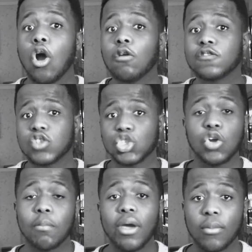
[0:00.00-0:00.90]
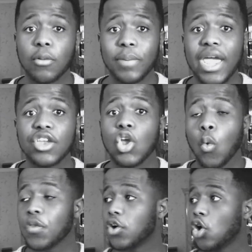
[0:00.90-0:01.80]
of such unbearable pain
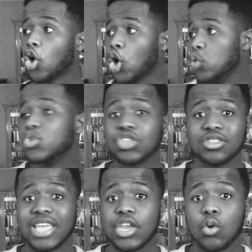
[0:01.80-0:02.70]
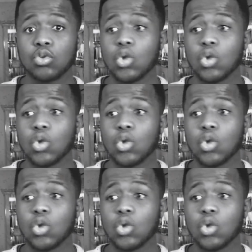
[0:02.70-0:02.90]
with a conclusion they don't